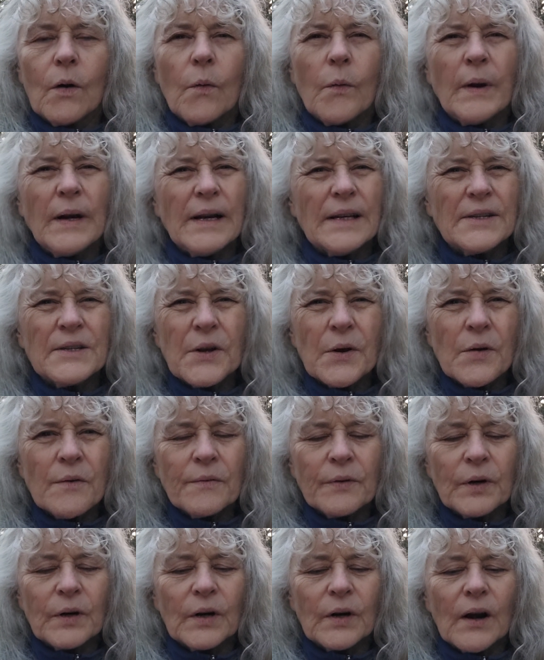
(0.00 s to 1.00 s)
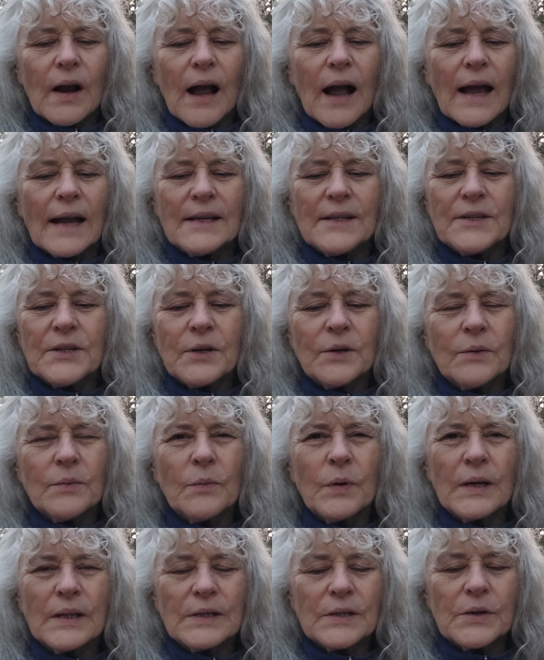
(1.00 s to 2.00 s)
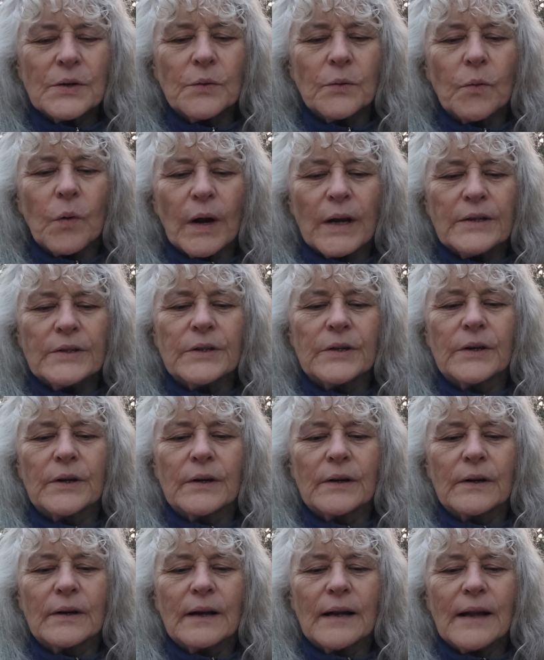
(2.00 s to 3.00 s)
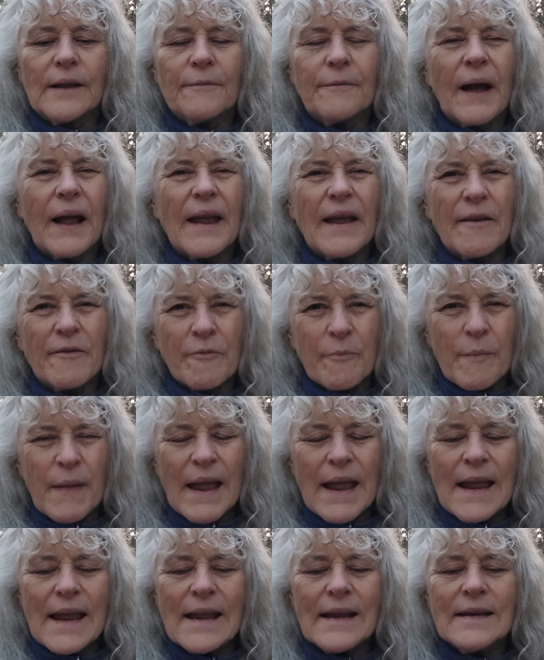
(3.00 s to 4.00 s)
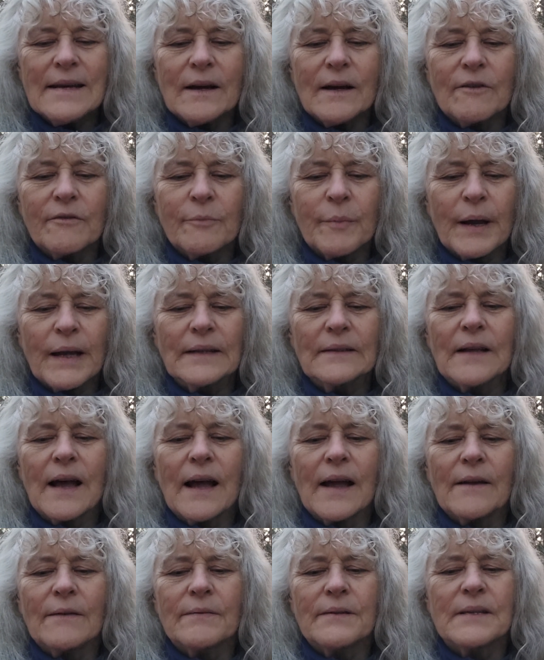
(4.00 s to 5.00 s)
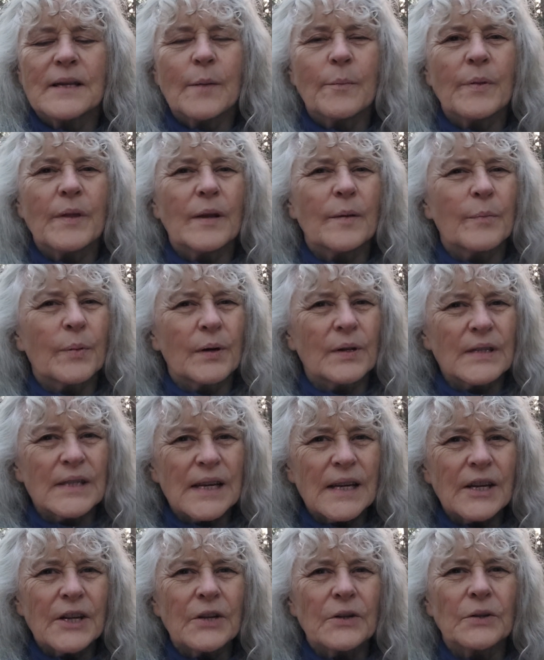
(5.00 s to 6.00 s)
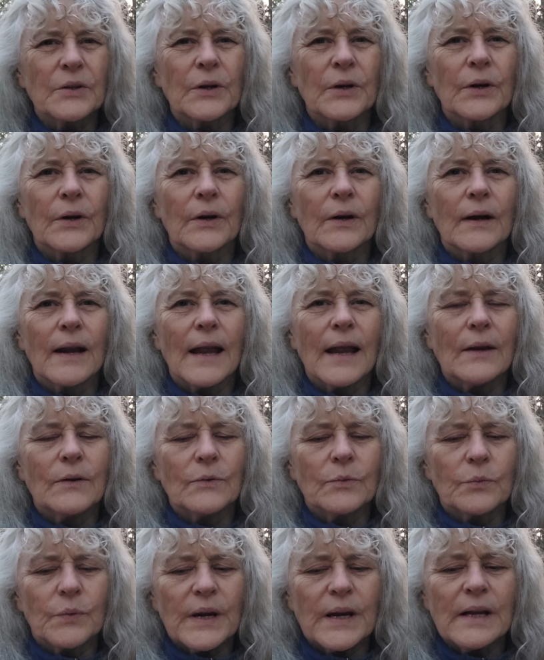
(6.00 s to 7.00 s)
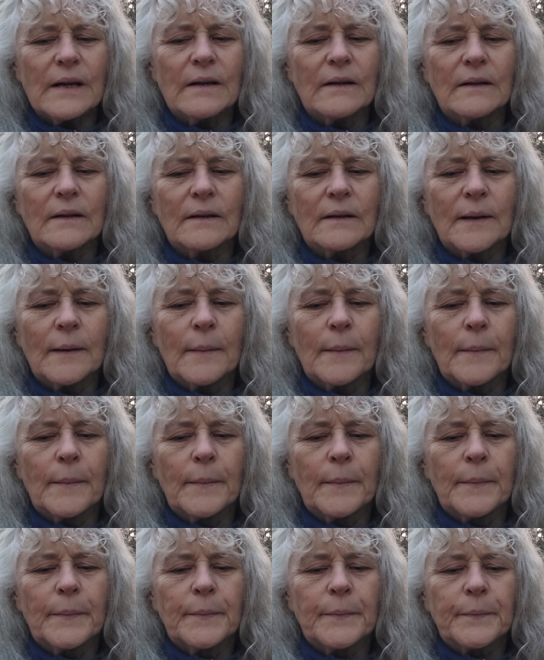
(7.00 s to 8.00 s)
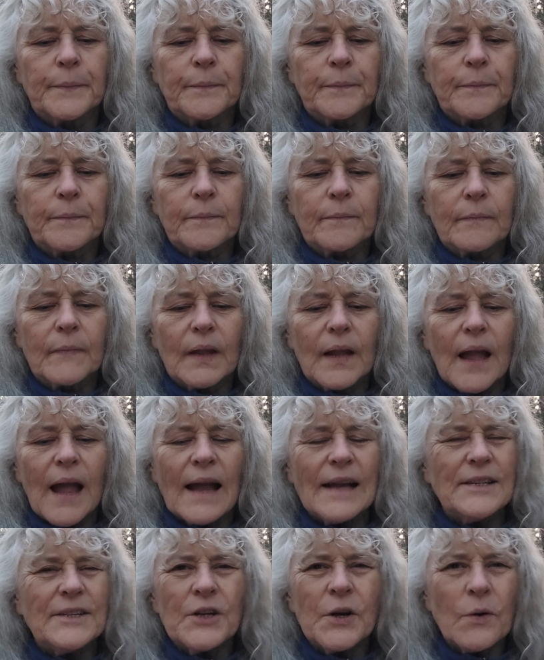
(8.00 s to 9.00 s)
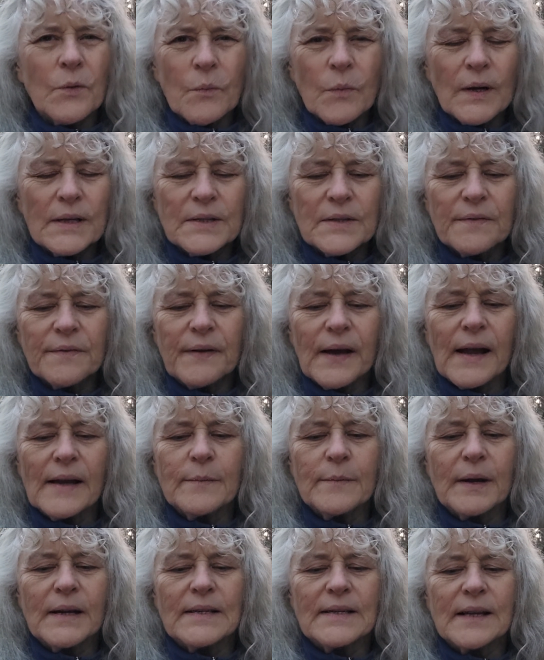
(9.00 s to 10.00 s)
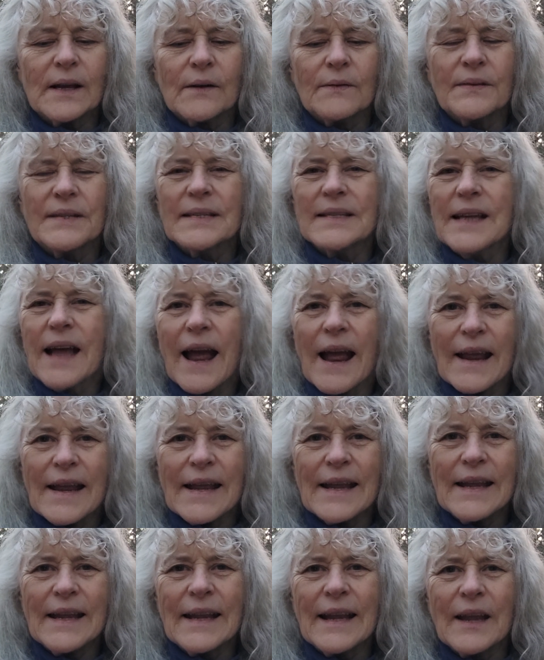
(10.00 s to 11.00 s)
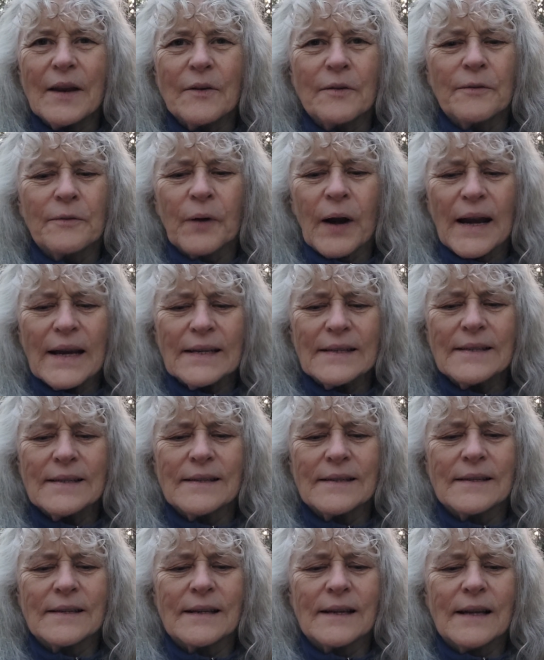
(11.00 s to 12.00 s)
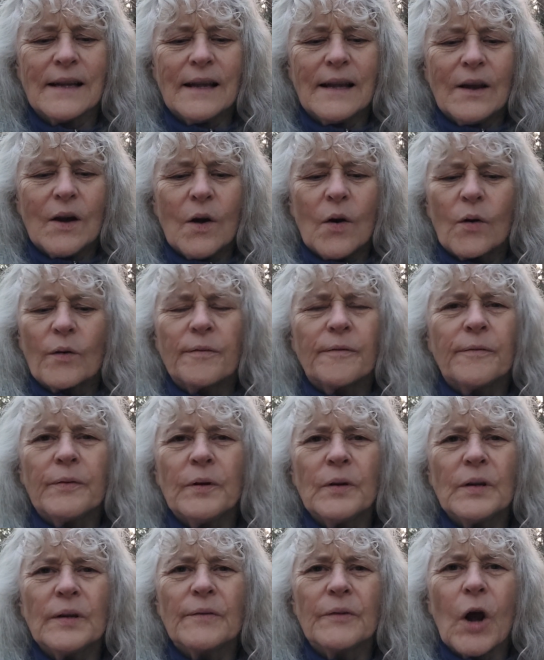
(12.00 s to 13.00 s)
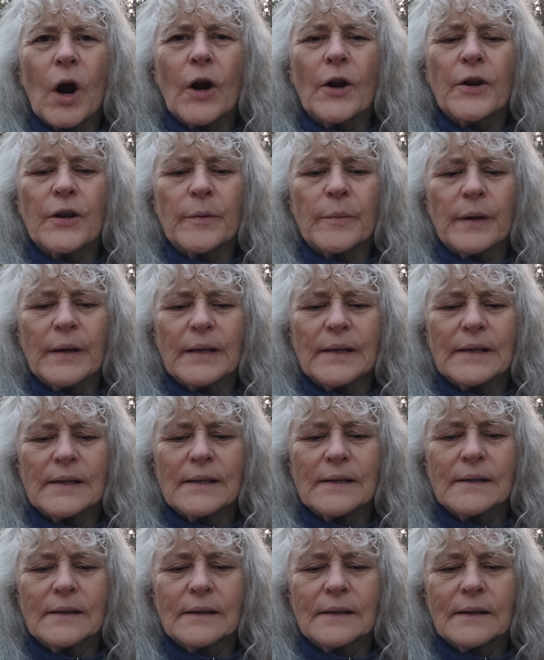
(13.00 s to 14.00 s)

When it's over, I don't want to wonder if I have made of my life something particular and real. I don't want to find myself sighing and frightened or full of argument.